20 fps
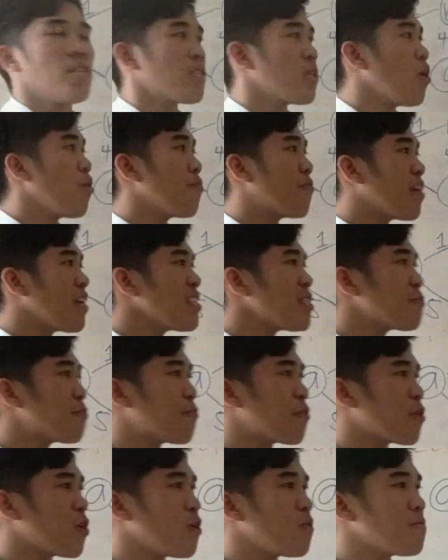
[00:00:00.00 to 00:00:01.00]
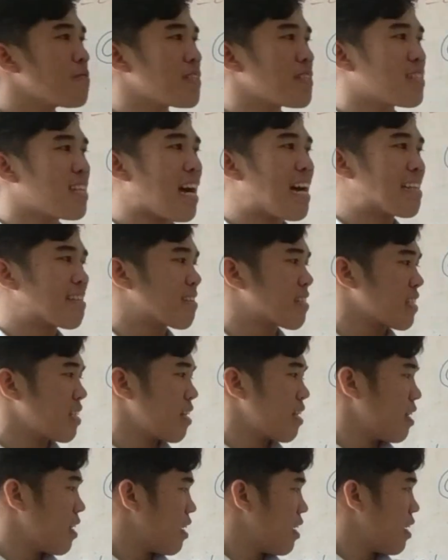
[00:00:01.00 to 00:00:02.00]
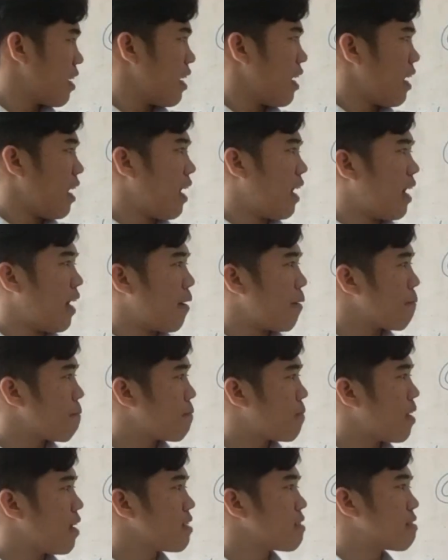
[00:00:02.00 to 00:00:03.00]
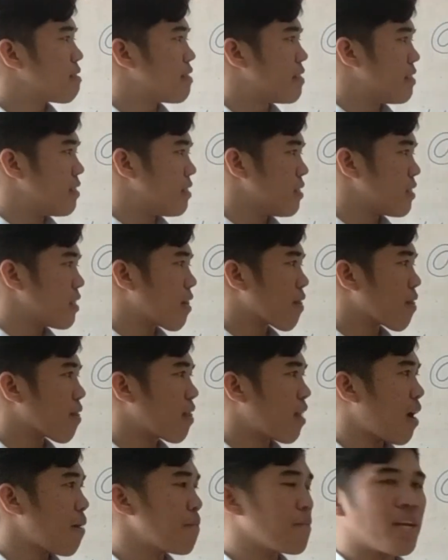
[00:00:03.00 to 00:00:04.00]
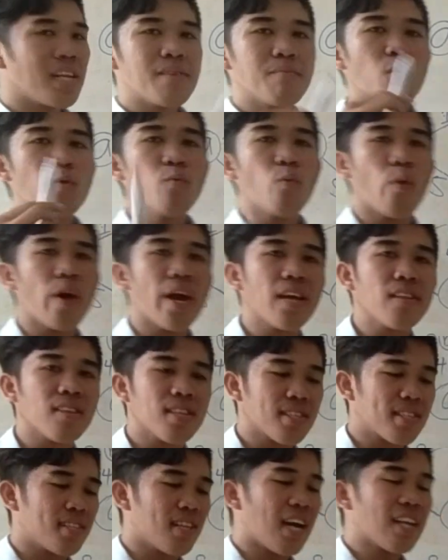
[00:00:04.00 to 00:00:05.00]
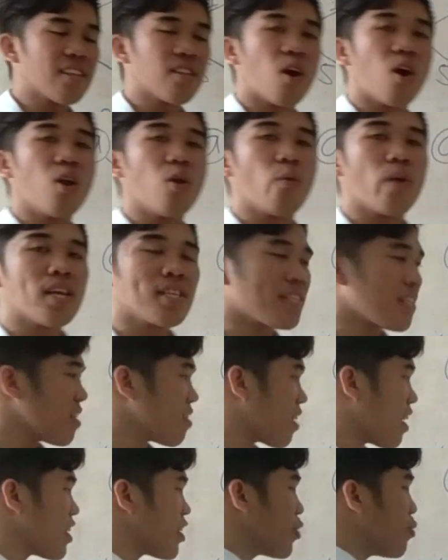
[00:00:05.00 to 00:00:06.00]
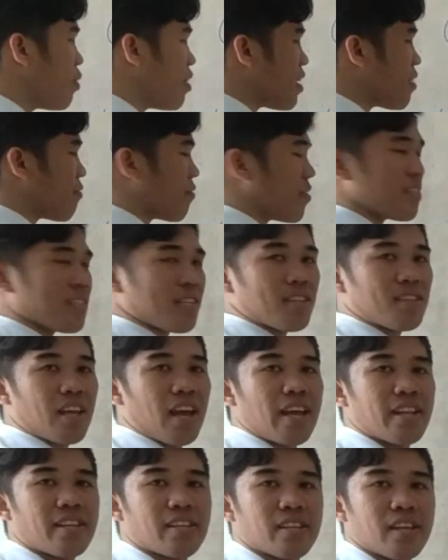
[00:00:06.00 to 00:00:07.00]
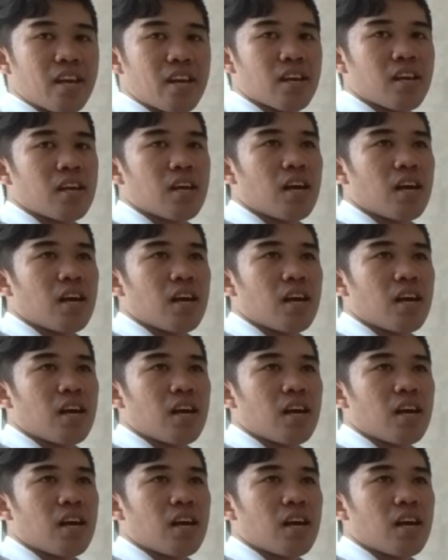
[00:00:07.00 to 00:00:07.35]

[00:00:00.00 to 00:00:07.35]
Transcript: So this proves that the minimum weight is not always in the newly visited,